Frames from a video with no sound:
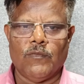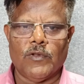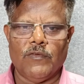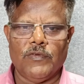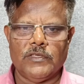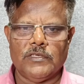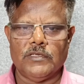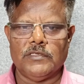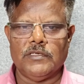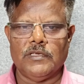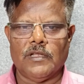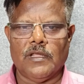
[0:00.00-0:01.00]
Professor
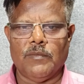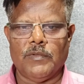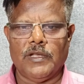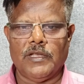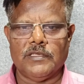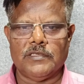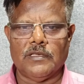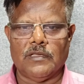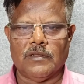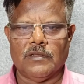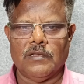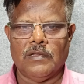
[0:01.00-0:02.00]
G. Ram Reddy
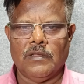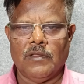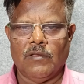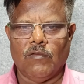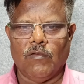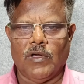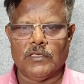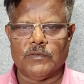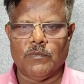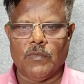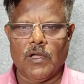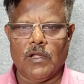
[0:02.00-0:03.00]
sir was
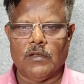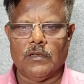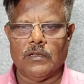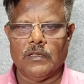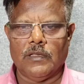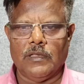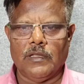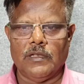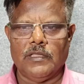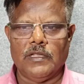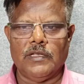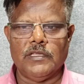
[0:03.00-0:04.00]
born
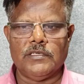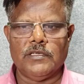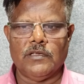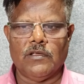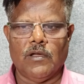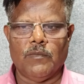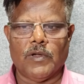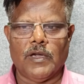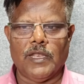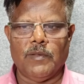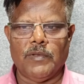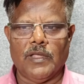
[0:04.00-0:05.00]
in the district of
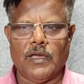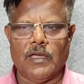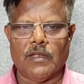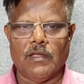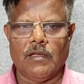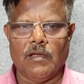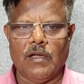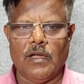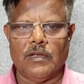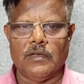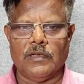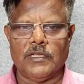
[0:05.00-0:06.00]
Karimnagar
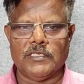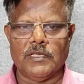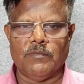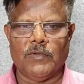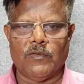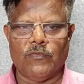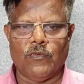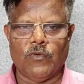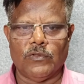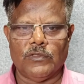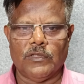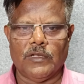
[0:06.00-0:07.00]
on December
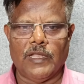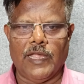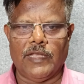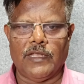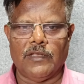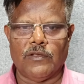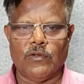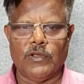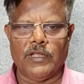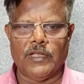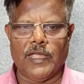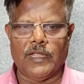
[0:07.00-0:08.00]
4,
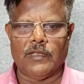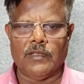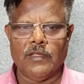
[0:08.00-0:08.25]
1929.